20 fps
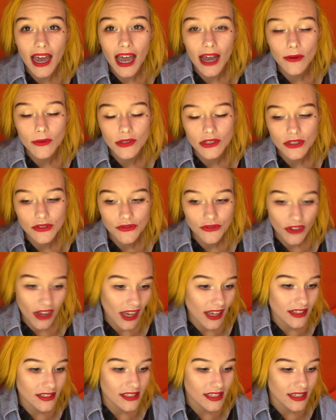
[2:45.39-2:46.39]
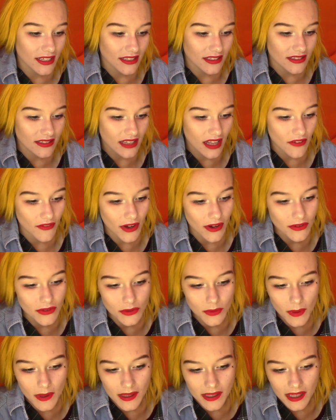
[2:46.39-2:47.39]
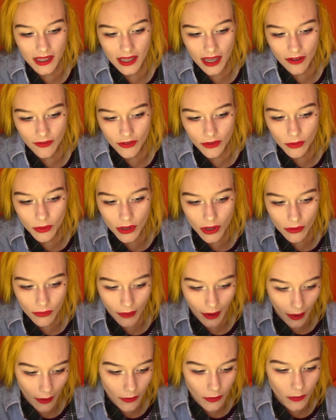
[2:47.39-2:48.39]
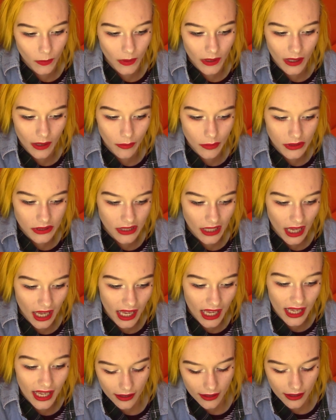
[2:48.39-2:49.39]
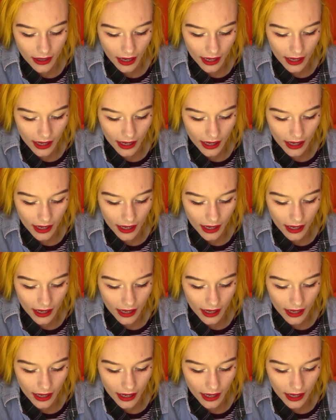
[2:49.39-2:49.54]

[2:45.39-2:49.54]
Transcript: I was fainting and stuff. I was making everyone around me upset.